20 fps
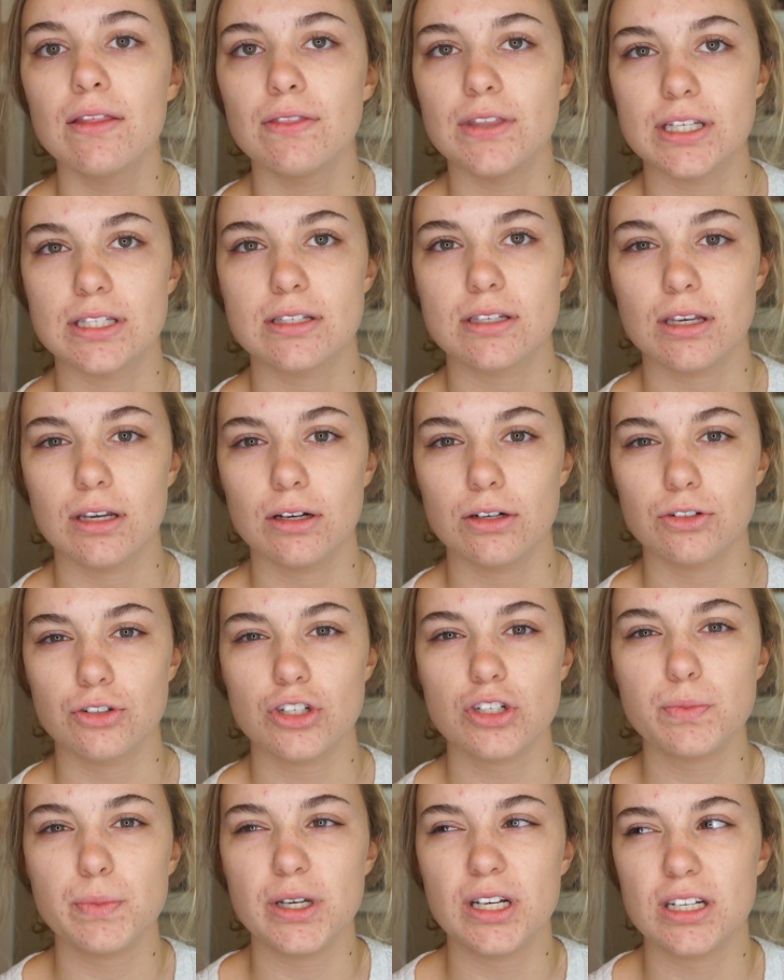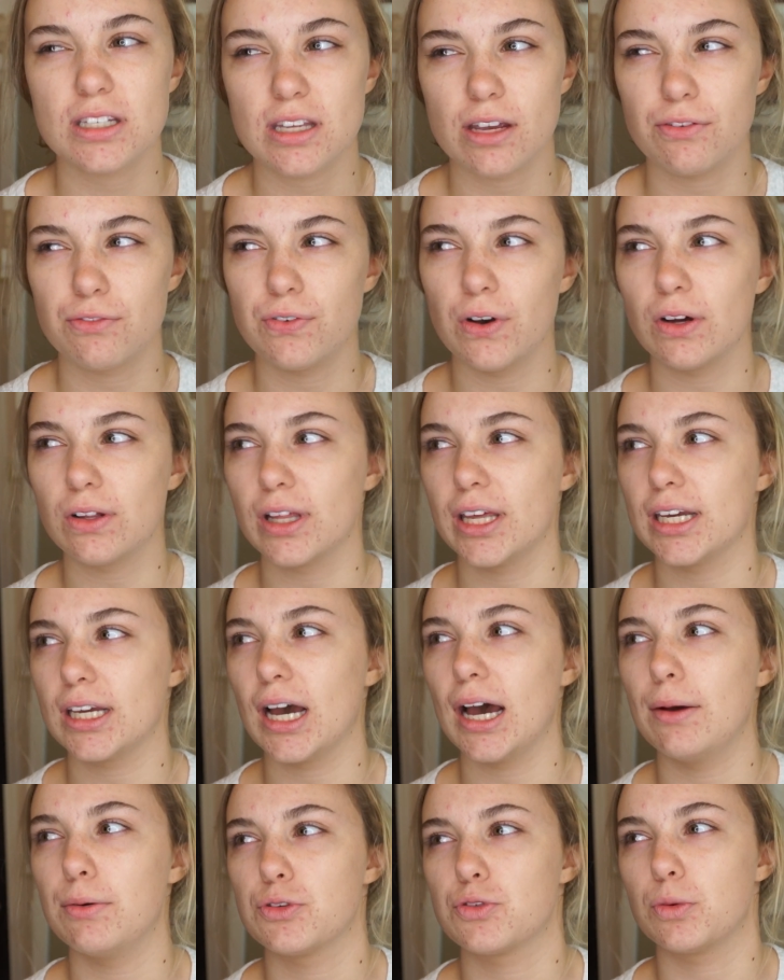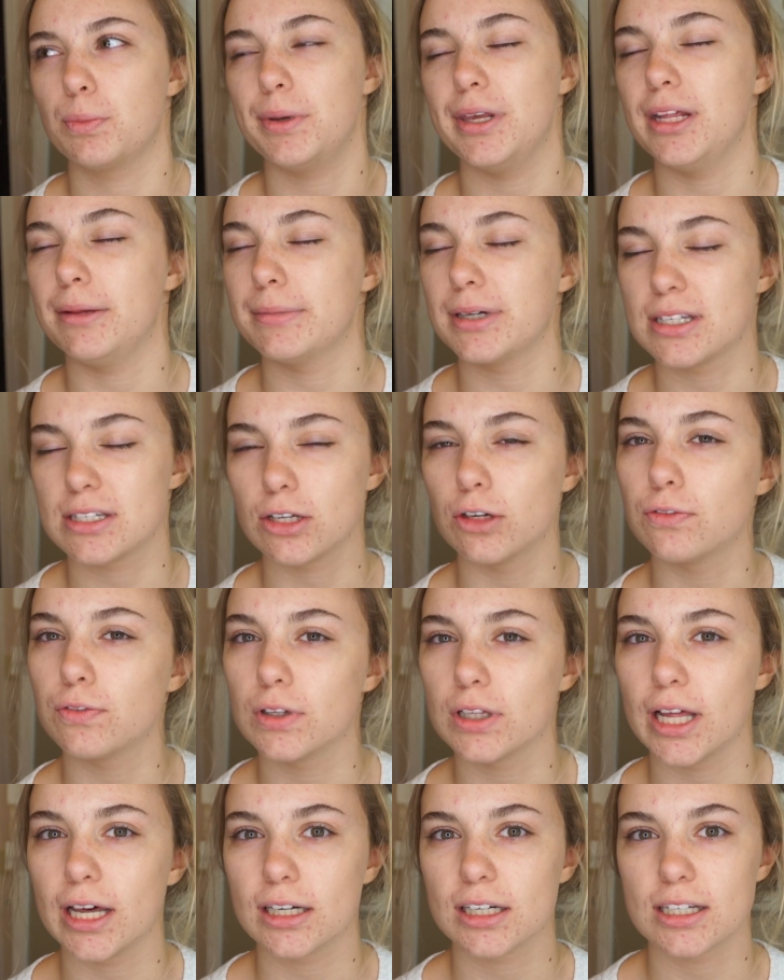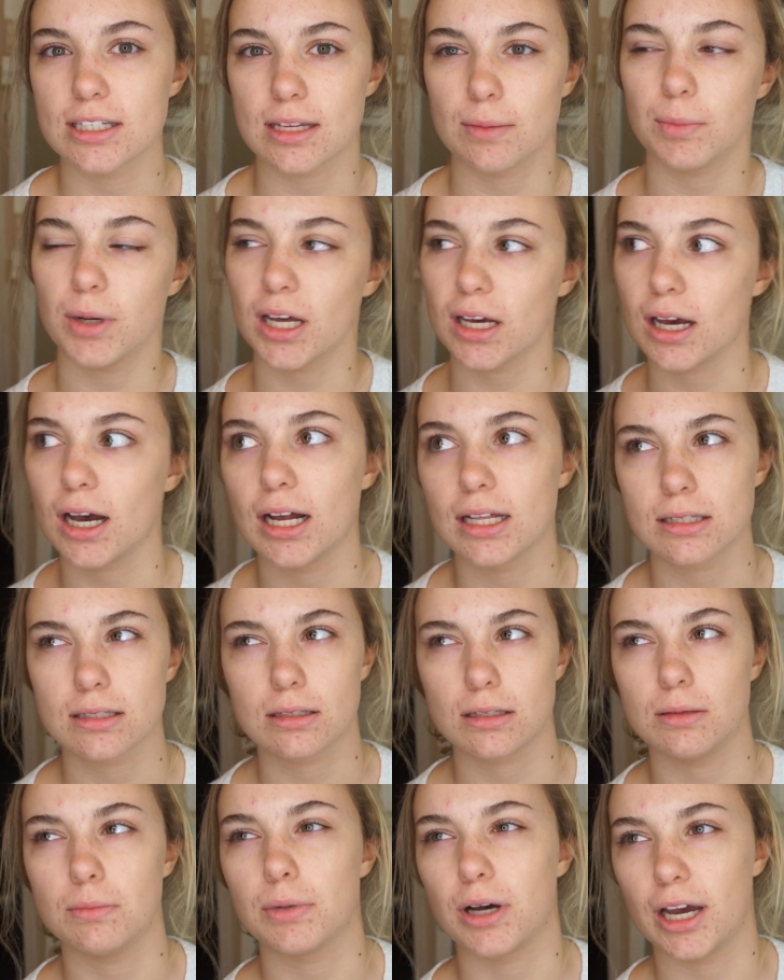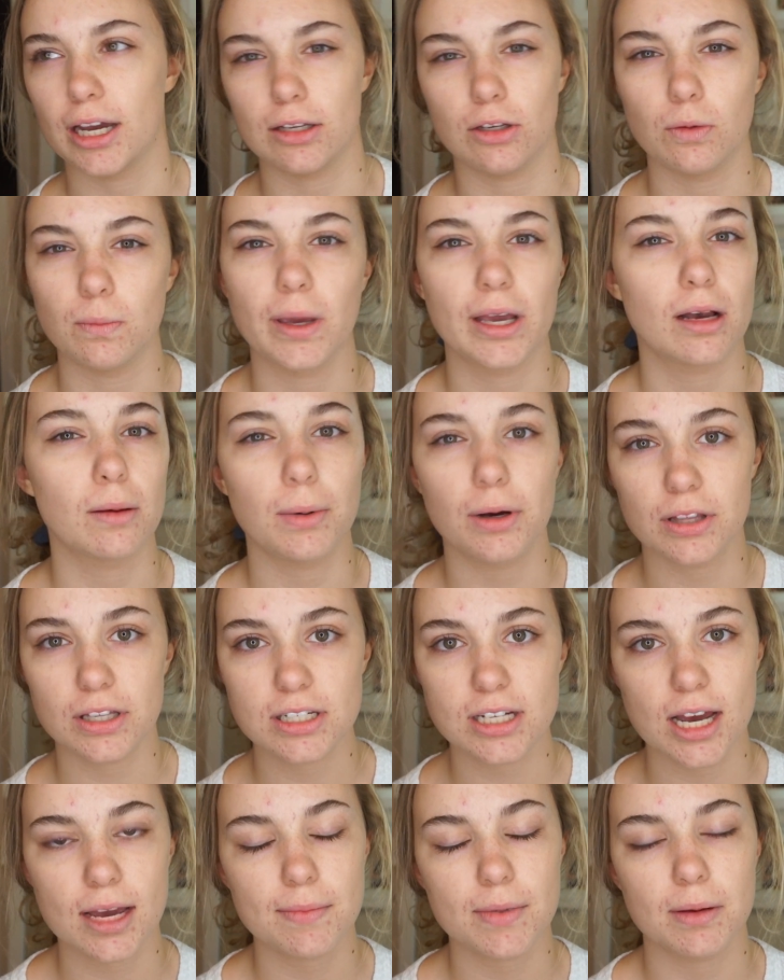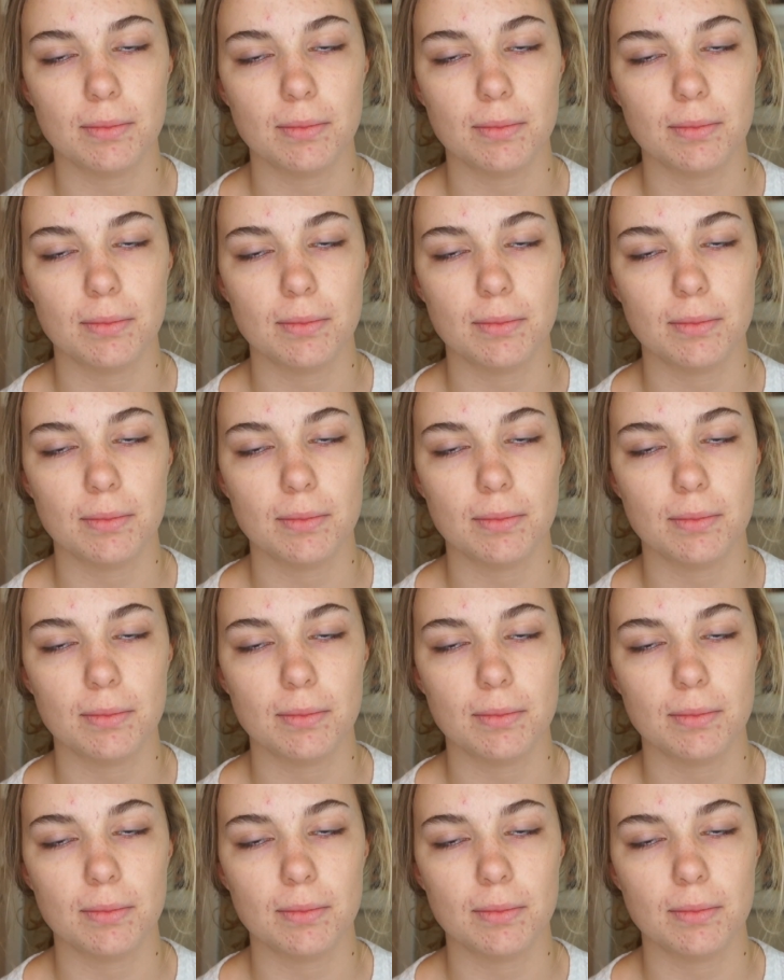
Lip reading: this year just because I felt like I was repeating myself a lot because I'm not constantly buying new makeup all the time.